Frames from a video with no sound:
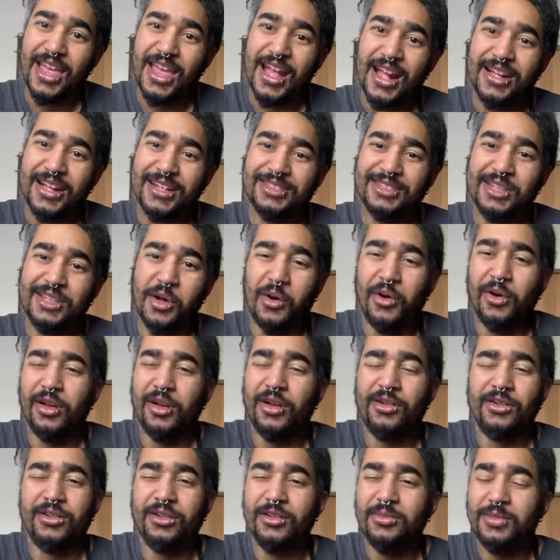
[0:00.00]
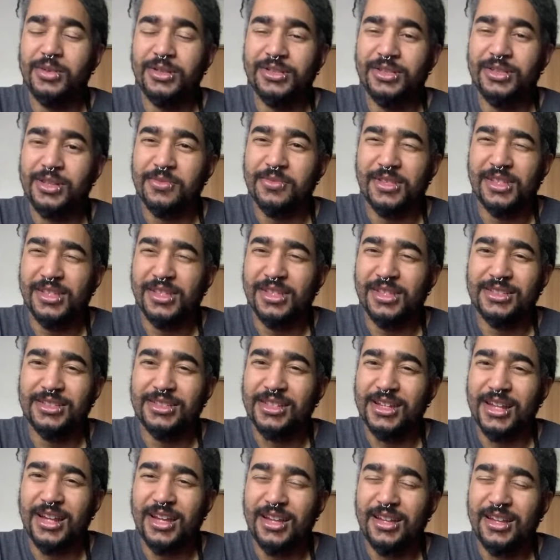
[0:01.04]
I guess the oil could be something that's
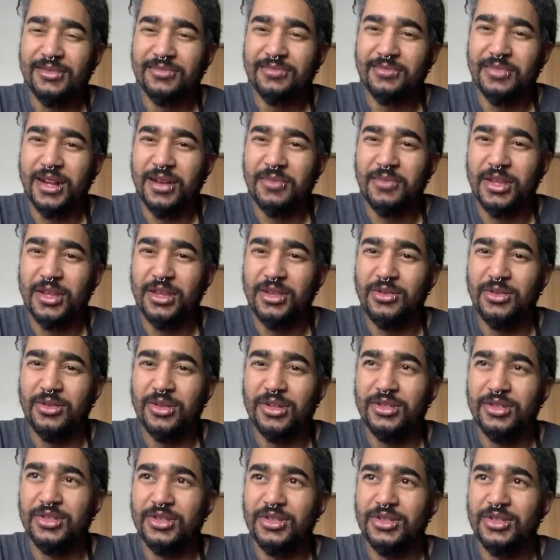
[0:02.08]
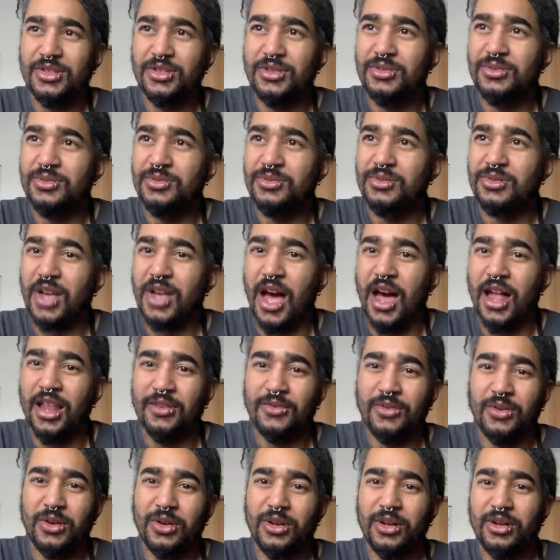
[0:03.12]
not, but I mean, you can just use olive
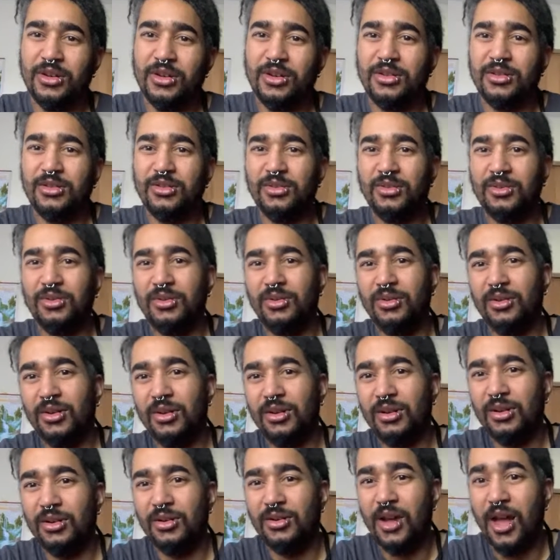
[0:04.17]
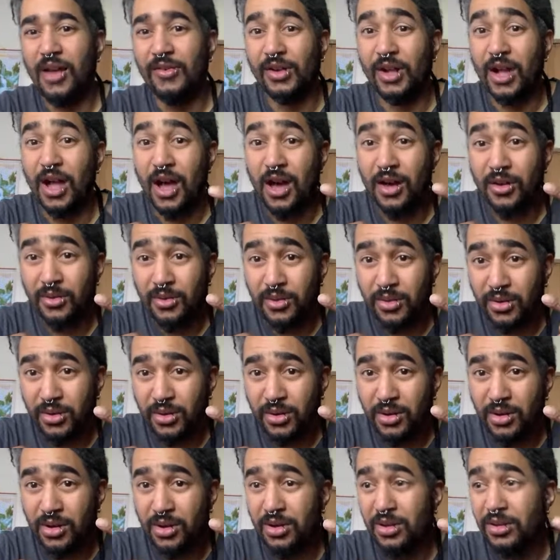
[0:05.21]
oil or avocado
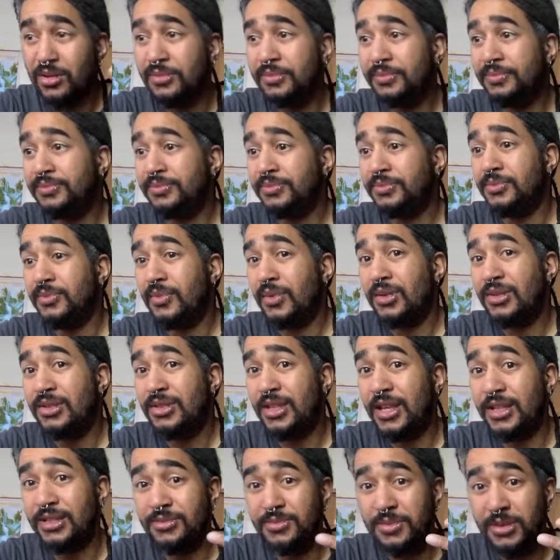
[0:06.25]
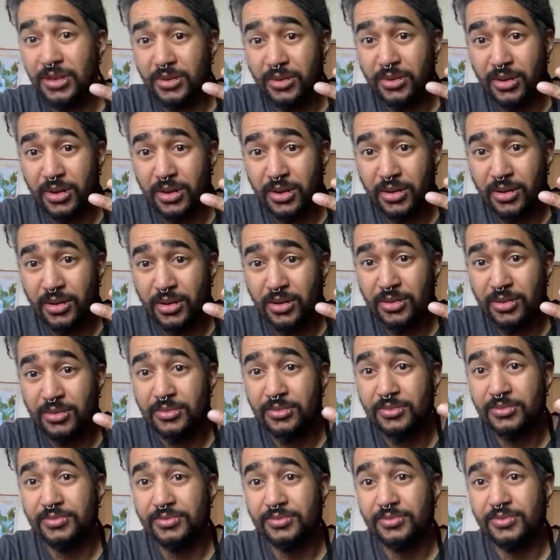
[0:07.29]
oil, sesame oil,
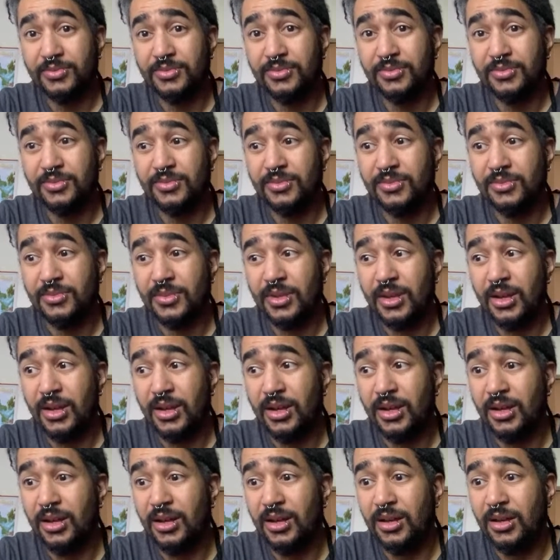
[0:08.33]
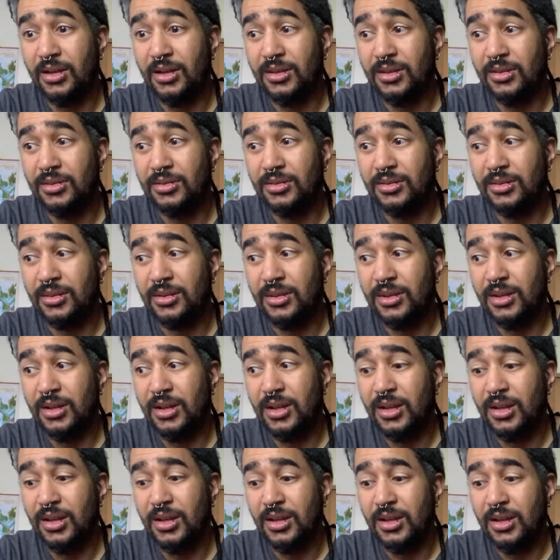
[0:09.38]
uh,
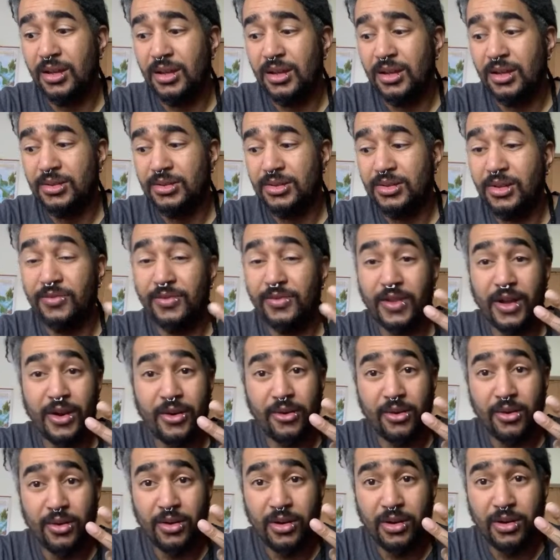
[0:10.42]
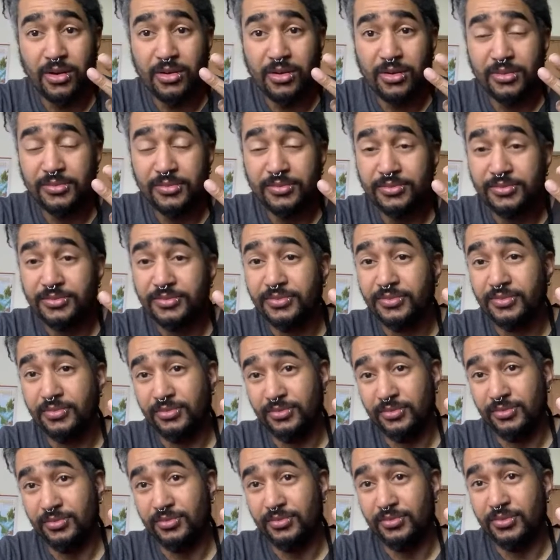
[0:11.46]
sunflower oil.
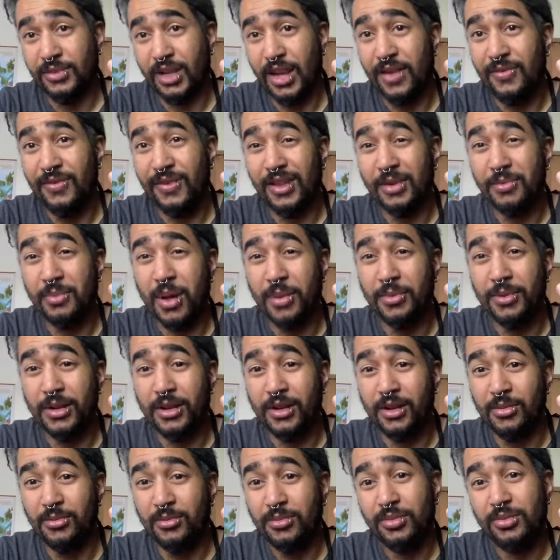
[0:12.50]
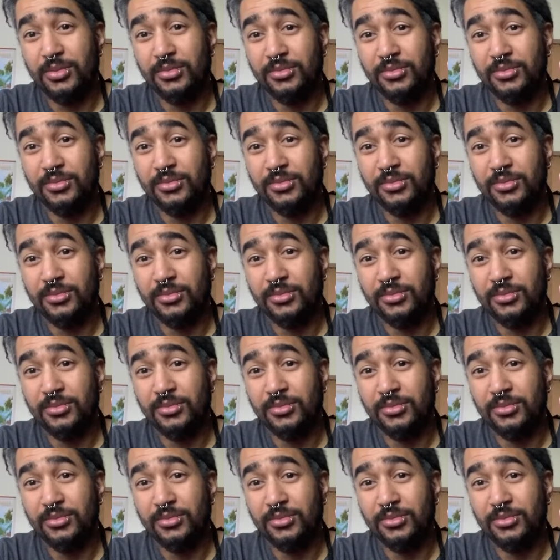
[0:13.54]
I feel like bubble gum,